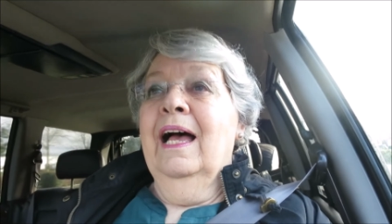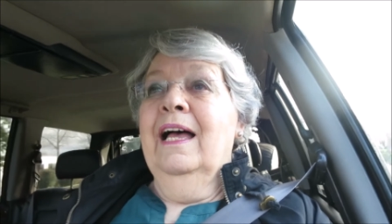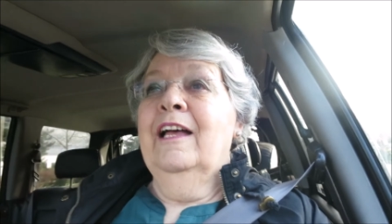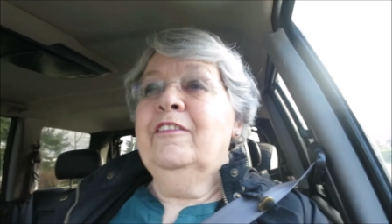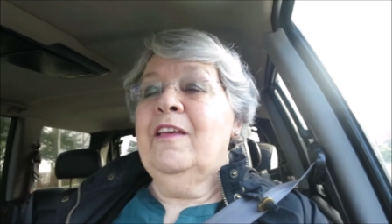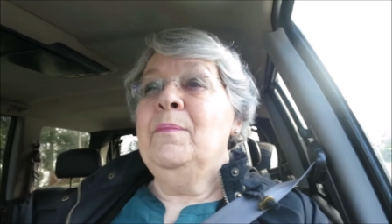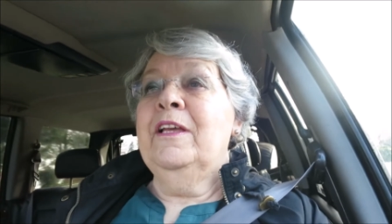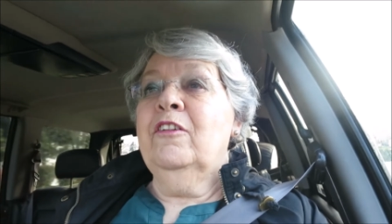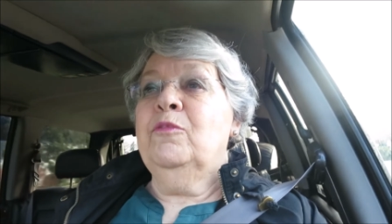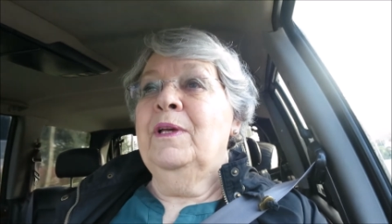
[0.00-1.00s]
Uh, somebody
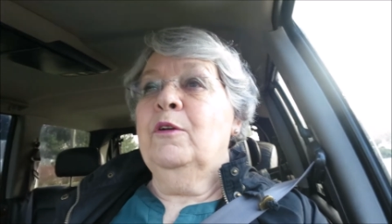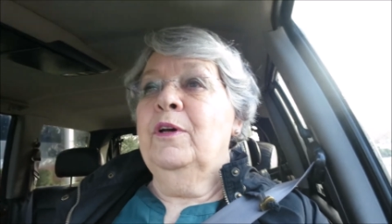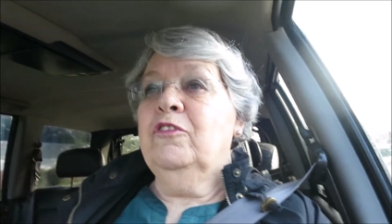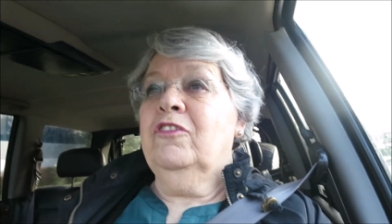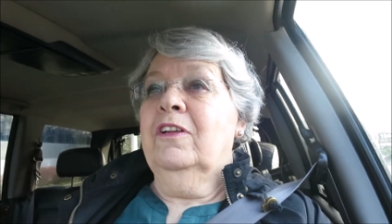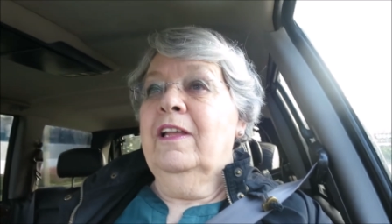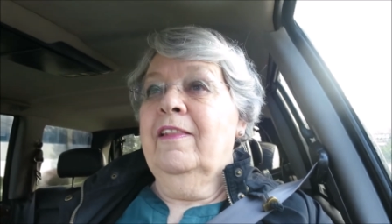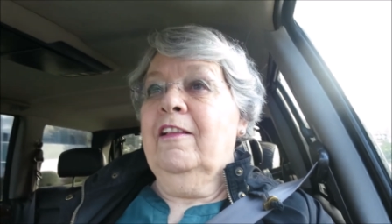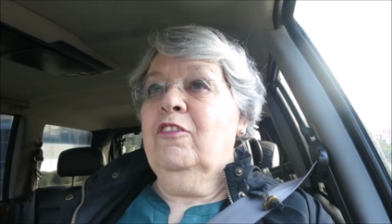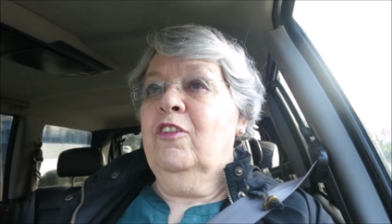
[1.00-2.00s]
asked me a question, and
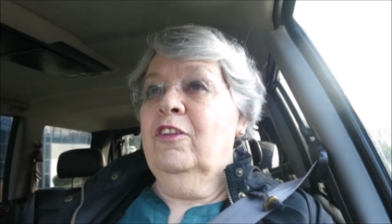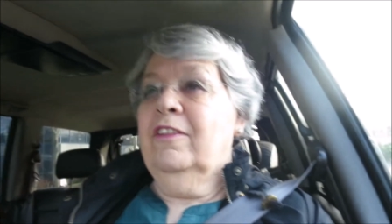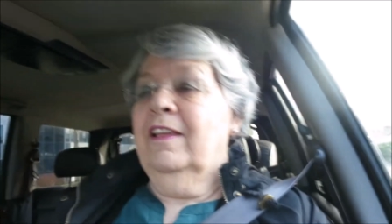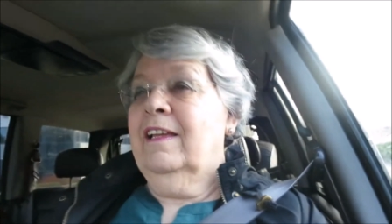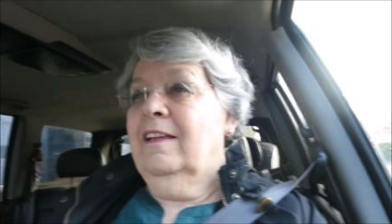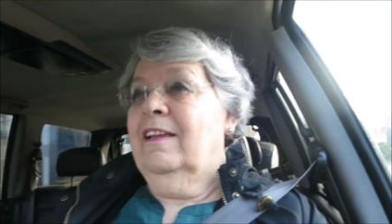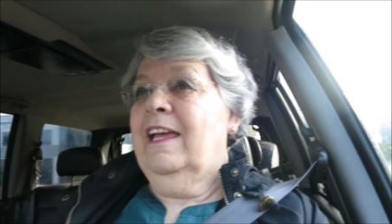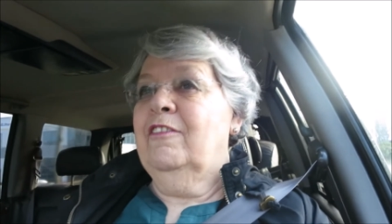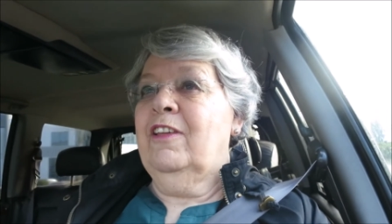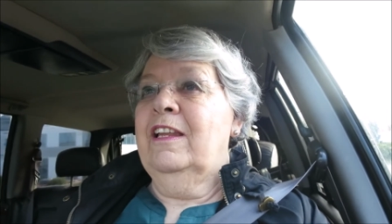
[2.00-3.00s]
that's a good thing in
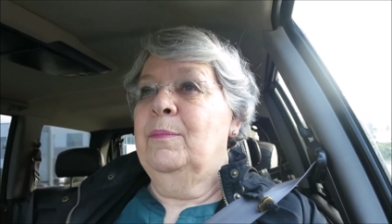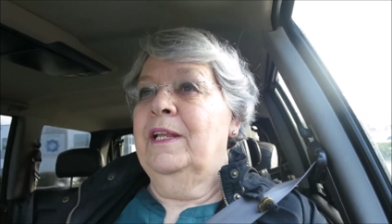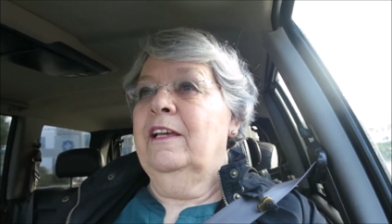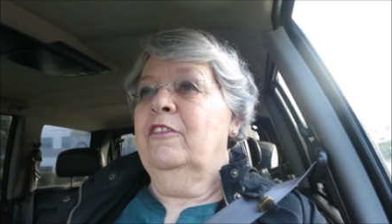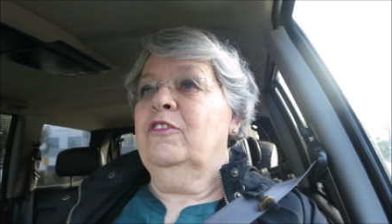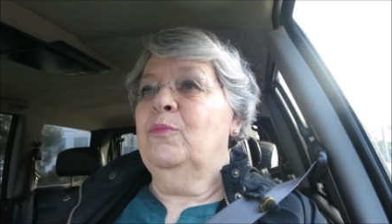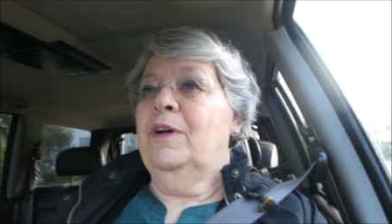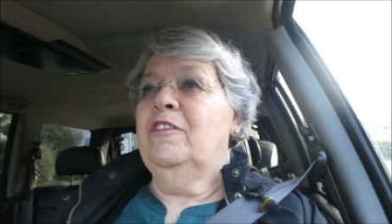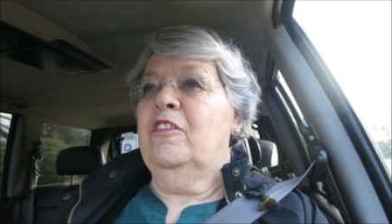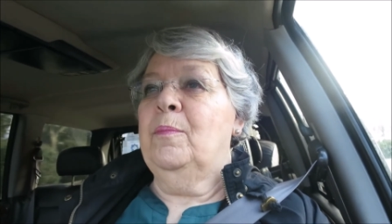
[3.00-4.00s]
case anybody else
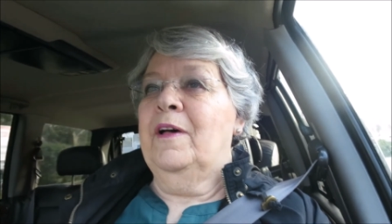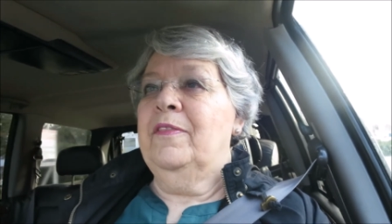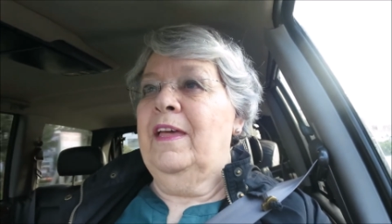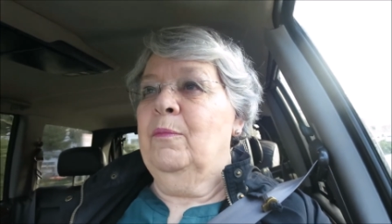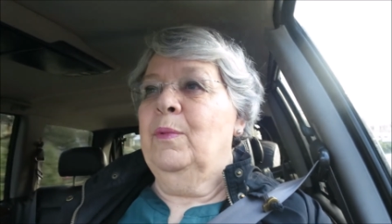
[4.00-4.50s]
wondered about that.